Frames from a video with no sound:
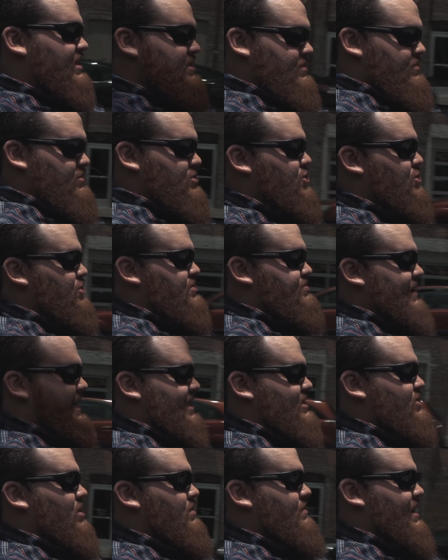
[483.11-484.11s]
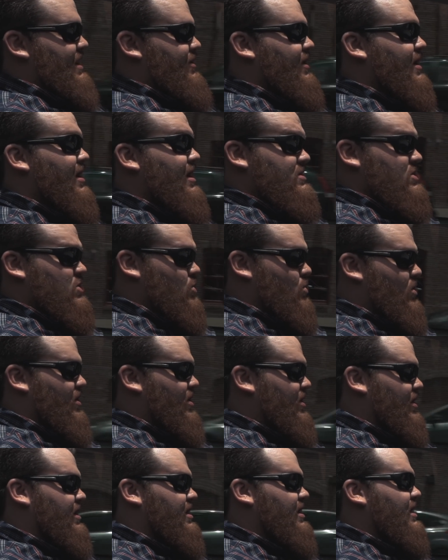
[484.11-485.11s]
some Jews back to America to
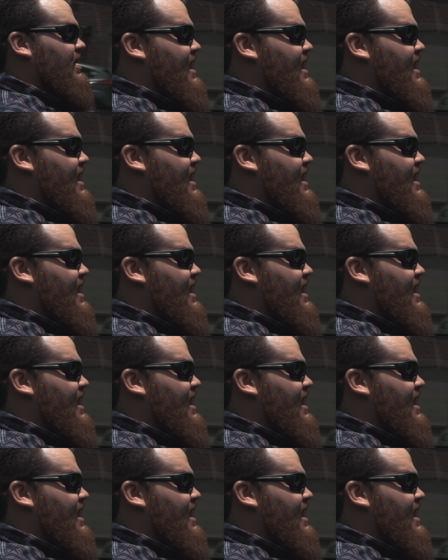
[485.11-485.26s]
work,